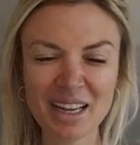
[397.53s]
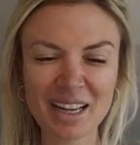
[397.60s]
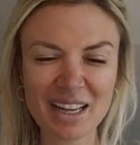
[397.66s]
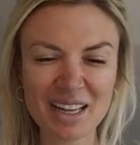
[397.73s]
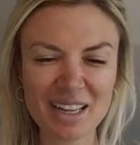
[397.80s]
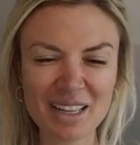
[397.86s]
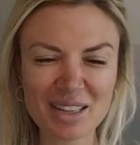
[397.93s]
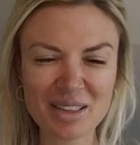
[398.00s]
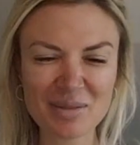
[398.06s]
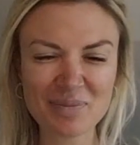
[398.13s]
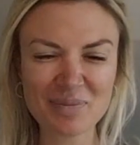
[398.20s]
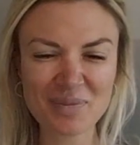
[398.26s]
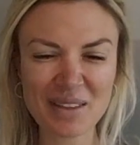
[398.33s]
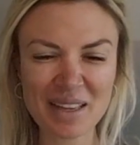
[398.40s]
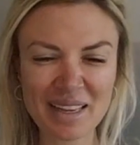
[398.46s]

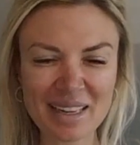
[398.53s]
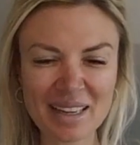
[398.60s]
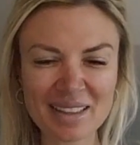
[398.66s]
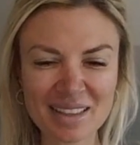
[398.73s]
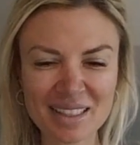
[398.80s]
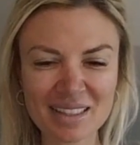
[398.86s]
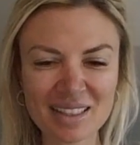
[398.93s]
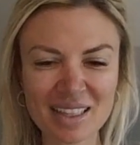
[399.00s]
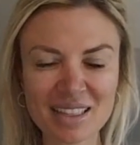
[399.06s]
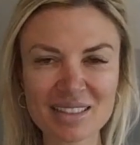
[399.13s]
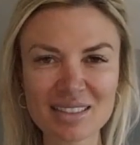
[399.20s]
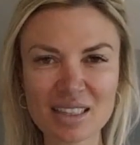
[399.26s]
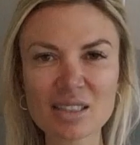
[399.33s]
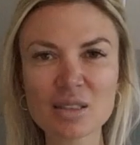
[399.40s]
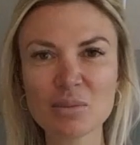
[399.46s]
And I think that it
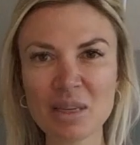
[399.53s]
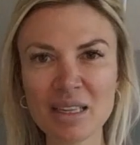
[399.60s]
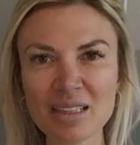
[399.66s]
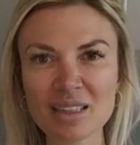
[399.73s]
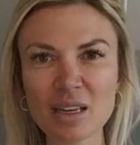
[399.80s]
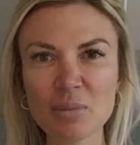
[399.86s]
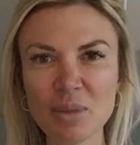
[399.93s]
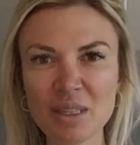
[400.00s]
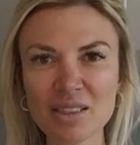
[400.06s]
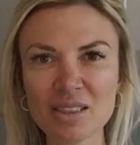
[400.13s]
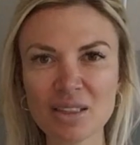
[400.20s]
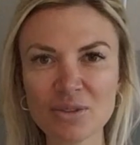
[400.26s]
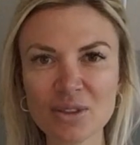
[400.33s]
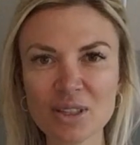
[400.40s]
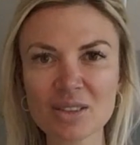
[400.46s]
does make a big
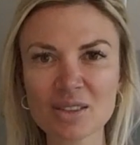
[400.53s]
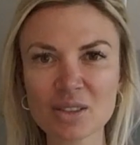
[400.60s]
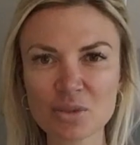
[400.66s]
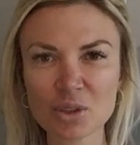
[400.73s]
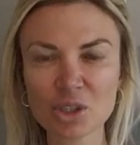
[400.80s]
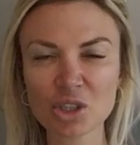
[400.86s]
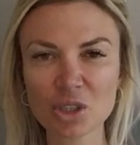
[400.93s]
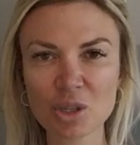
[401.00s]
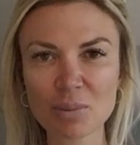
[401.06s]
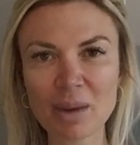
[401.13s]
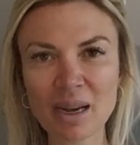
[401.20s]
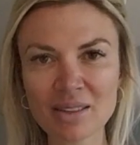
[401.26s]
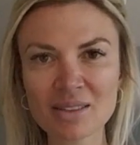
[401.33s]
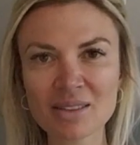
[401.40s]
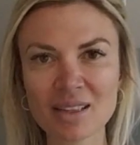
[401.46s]
difference for sure.
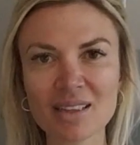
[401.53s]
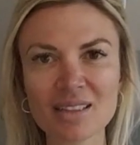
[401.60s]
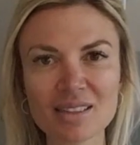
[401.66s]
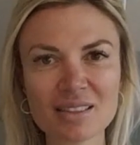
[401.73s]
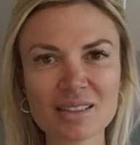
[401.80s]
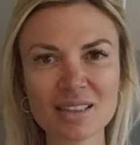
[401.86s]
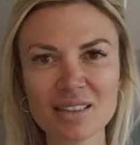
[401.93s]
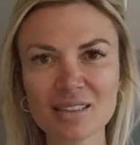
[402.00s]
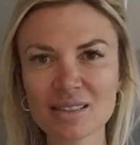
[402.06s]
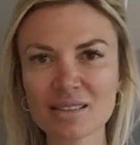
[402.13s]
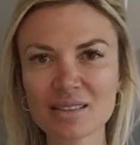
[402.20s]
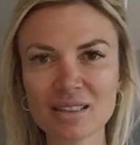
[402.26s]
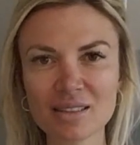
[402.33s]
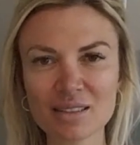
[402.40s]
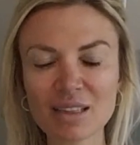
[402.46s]
Mindset
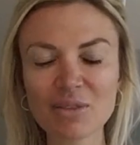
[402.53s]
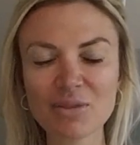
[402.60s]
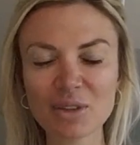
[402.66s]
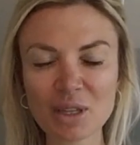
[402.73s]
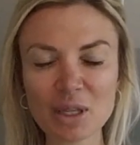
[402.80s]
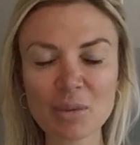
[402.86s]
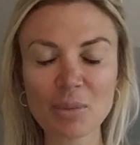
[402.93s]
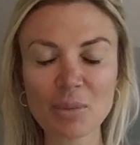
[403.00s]
is definitely